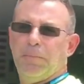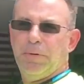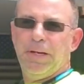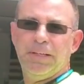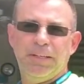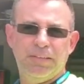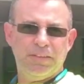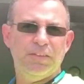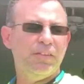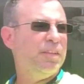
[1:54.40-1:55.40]
but this
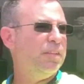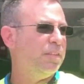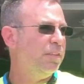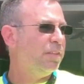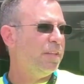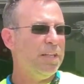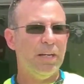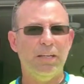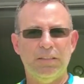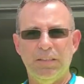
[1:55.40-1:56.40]
is this is the
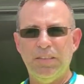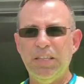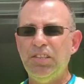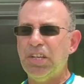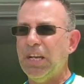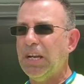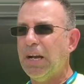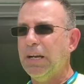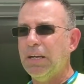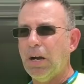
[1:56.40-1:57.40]
uh, the DJI
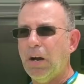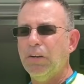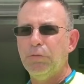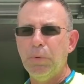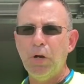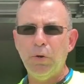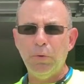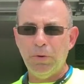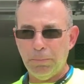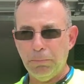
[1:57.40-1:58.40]

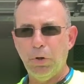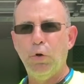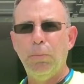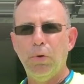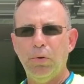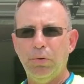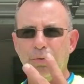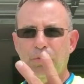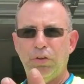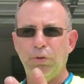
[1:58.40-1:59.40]
Osmo Mobile
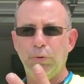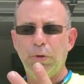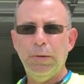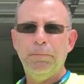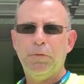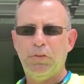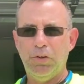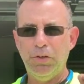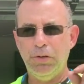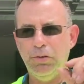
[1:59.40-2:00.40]
2,
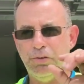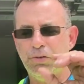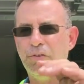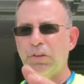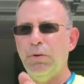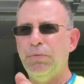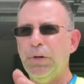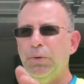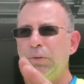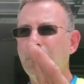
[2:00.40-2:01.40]
So you use your cell
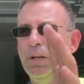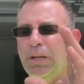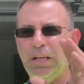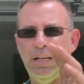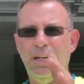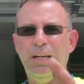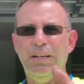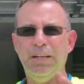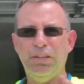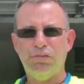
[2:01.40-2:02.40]
phone
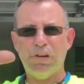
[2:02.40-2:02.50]
and it